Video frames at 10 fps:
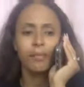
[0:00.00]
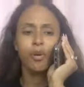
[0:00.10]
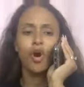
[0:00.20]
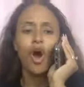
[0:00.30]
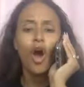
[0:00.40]

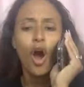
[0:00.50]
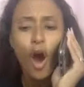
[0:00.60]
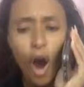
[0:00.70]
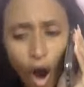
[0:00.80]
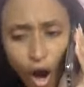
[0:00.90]

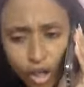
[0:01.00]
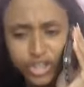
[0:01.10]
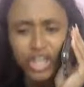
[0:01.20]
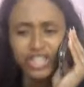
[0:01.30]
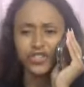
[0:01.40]

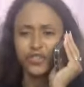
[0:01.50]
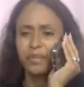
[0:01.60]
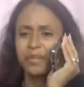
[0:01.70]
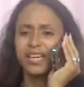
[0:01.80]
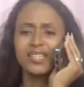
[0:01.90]
Purge us
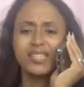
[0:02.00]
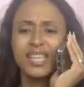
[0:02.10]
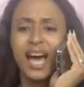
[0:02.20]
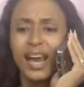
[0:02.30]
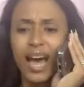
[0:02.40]
from the
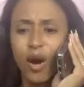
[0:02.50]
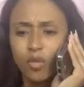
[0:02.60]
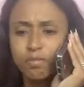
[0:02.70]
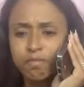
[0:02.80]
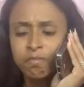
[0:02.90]
inside
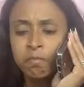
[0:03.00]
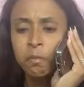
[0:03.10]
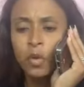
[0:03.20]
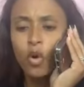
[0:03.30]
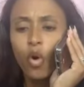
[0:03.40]
out.
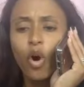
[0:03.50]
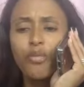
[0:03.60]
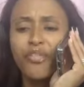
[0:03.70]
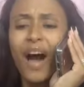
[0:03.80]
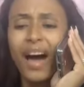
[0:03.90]
Oh,
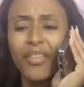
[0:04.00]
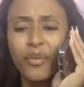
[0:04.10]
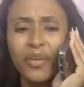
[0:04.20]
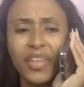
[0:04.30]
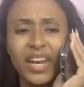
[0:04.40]

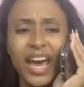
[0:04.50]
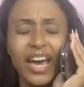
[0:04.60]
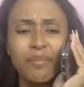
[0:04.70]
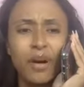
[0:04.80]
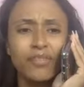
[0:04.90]
Father, in the
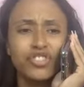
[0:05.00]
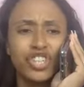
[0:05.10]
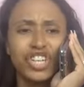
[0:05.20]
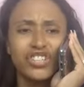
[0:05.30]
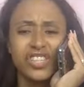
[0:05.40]
name of
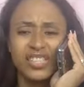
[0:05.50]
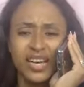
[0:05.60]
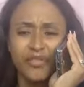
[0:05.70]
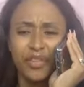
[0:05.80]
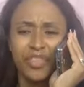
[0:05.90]
Jesus,
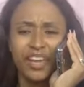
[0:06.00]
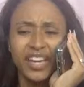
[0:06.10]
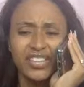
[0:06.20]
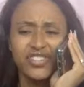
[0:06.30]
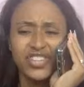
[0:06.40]

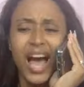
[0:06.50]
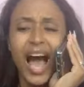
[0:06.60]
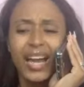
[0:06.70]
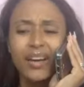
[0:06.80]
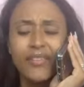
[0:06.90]
everything
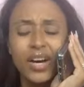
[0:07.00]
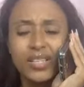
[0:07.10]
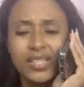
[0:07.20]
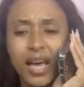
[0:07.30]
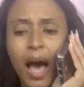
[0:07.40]
inside of
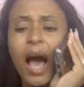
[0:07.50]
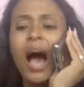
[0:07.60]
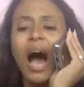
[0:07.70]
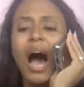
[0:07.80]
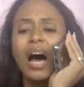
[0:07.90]
us,
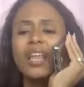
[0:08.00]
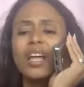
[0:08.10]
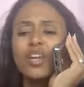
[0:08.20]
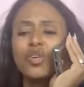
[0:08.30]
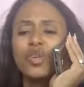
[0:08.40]

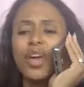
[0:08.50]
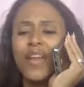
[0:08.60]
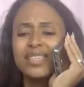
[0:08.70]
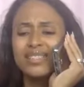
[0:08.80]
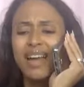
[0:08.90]
hallelujah,
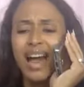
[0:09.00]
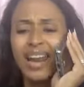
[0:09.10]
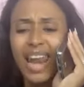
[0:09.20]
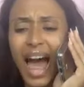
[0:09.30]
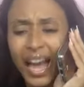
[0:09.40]
that's not
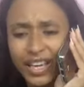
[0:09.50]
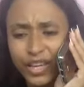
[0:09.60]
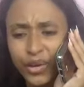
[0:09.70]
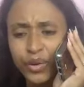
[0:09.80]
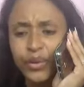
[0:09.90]

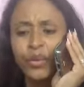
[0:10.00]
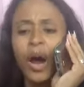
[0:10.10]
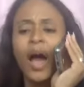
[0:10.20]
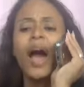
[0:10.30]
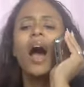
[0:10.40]
like you.
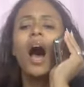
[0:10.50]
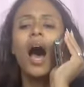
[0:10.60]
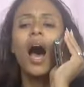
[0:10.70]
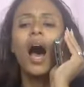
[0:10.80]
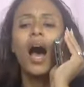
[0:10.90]

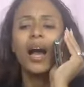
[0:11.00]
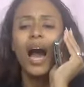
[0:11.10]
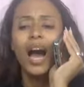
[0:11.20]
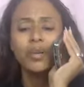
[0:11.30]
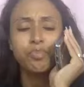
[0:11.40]

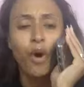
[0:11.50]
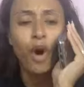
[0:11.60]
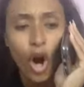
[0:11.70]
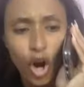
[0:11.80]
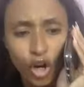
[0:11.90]
God,
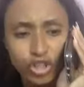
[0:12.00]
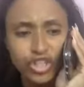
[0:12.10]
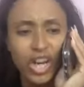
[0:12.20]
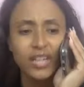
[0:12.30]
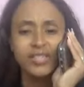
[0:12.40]

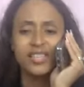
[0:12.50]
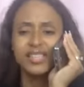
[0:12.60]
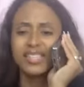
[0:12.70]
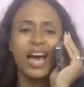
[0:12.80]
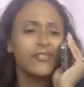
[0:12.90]
purge us
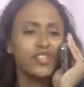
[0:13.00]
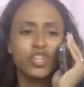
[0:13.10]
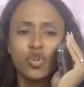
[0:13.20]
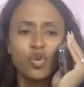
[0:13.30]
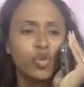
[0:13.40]
this
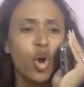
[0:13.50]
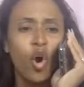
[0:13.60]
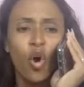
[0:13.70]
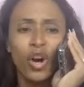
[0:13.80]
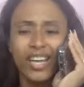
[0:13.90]
afternoon,
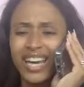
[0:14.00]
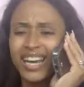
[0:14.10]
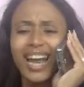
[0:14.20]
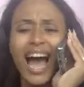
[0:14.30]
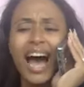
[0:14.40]
Lord. Get
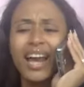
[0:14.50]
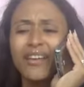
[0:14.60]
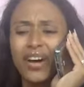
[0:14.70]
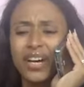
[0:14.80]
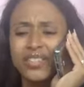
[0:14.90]
it
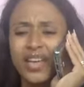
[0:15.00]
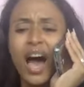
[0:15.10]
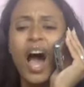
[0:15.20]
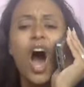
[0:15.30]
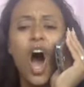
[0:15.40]
out of us.
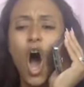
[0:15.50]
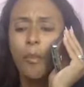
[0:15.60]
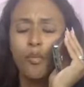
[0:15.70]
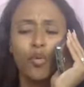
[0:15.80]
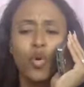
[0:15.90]

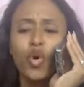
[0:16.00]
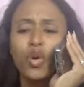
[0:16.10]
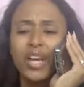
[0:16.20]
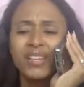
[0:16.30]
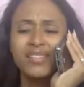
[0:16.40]

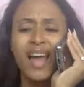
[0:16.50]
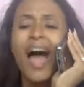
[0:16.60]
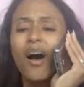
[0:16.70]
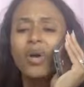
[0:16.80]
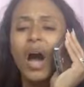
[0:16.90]
Uproot it
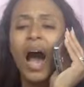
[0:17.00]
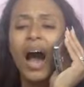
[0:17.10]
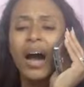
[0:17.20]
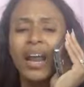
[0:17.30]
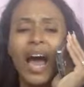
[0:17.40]
now,
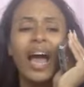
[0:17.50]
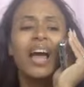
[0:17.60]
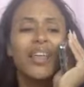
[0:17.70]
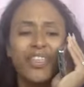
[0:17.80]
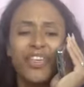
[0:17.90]
God.
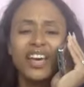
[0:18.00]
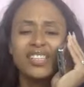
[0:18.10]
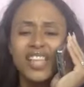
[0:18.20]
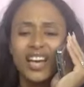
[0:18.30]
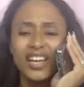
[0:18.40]

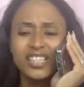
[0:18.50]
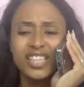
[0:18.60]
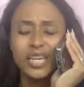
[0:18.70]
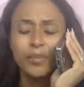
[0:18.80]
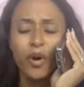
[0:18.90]
Things that are
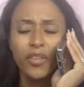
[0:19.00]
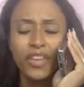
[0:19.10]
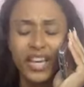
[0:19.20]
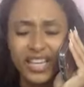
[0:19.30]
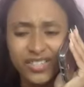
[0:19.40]
deep on
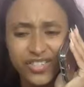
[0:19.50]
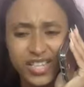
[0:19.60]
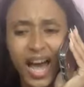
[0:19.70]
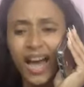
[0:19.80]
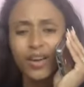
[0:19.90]
the
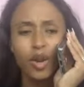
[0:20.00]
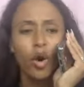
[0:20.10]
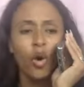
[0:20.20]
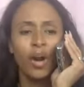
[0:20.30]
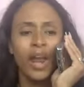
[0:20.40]
inside,
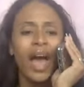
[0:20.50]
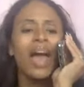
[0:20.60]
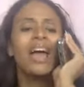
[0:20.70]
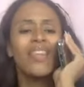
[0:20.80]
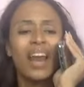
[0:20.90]
Lord,
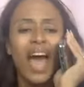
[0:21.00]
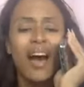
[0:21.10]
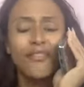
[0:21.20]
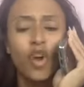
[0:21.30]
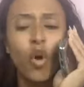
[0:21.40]
that
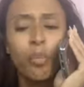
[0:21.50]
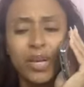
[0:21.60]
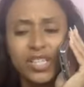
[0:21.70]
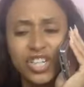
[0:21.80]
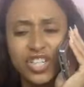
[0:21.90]
have no
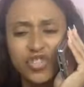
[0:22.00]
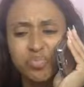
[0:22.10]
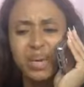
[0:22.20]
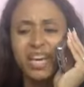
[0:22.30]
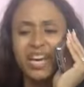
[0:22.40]
business
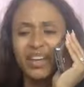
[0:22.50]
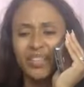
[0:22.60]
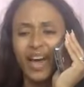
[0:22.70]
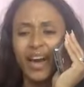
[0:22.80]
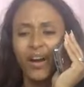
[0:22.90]
being
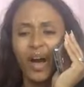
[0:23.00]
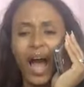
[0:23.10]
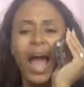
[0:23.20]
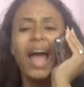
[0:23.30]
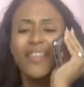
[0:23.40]
there,
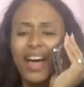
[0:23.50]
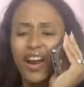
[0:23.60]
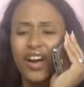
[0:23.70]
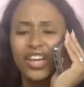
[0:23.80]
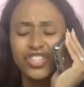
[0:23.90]
that
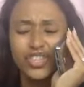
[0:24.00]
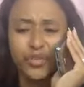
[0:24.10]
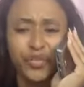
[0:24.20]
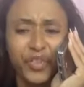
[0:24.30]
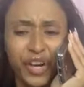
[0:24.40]
are
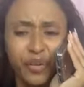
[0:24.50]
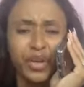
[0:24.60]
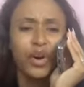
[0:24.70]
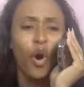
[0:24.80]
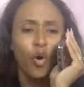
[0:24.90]

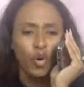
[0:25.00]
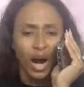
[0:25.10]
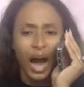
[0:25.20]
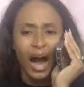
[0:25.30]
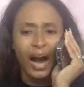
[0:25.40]
interfering, oh,
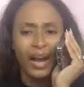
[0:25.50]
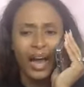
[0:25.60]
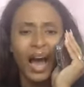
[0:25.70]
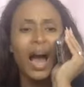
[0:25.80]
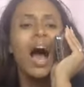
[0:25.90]
God,
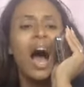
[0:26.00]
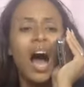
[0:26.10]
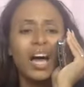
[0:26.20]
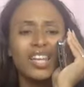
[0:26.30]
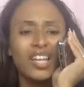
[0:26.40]

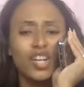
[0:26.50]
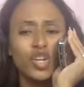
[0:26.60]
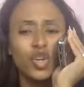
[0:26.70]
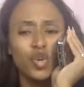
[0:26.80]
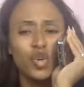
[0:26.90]

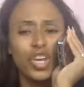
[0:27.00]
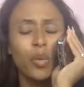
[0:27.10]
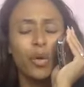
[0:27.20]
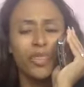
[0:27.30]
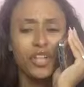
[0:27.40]
hallelujah,
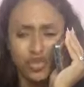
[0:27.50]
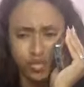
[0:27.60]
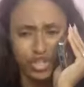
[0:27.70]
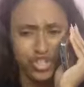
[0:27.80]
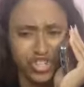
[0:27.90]
with us
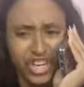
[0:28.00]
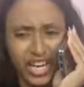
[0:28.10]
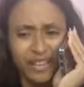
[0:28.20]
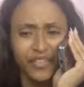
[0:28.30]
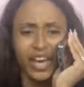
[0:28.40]

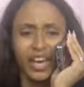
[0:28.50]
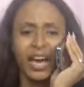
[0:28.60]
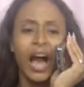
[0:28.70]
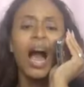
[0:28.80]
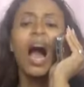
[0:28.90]

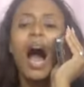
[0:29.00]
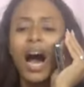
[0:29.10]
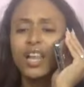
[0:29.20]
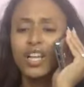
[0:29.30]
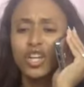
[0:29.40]
receiving,
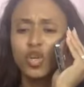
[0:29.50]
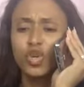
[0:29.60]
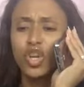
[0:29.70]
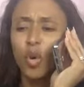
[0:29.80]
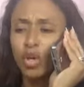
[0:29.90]

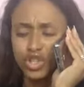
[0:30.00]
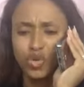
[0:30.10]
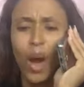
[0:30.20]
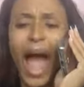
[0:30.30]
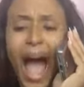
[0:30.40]
hallelujah, what
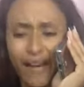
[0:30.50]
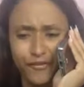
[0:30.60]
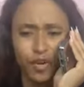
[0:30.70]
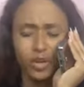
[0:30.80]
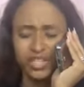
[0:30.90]
you have
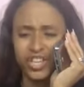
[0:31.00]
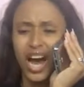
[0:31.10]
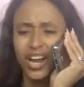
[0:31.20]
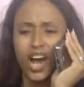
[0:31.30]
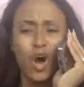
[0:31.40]
for us,
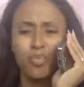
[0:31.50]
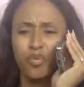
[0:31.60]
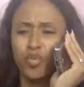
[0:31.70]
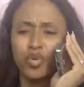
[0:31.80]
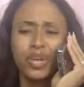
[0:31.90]
God.
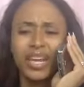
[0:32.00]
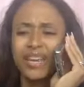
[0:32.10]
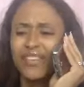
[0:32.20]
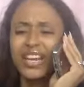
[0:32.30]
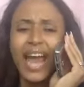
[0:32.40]
Uproot it
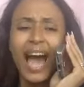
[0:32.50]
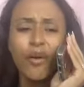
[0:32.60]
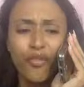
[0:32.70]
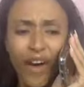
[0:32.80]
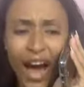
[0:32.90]
even
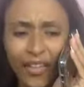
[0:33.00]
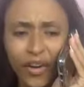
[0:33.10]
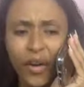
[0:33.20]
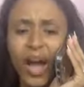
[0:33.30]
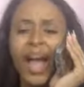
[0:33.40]
now,
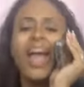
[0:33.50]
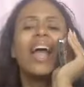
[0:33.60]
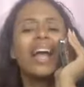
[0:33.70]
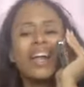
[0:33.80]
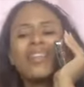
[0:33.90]
Father.
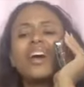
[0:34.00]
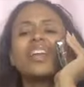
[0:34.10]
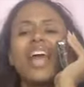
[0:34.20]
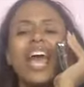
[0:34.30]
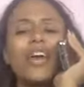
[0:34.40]
In the
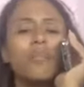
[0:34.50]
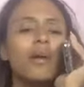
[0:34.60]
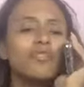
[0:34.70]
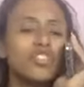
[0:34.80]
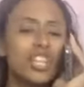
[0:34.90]
name
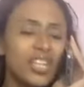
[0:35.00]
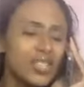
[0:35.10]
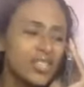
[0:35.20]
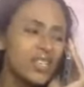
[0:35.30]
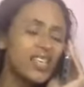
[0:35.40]
of
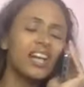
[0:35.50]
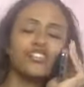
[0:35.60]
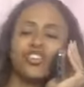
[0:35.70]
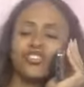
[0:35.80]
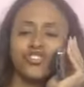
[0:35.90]
Jesus,
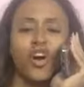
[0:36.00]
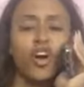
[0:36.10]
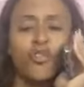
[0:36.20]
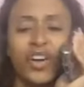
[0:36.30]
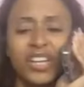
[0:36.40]
as your
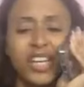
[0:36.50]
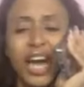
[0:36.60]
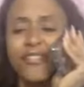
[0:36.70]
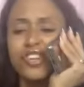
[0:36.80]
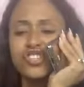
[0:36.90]
servant
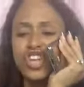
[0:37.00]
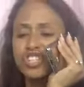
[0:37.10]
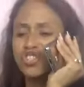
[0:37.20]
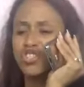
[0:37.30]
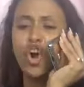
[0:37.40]
David
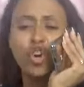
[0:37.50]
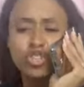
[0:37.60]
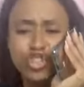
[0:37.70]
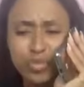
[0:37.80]
said, search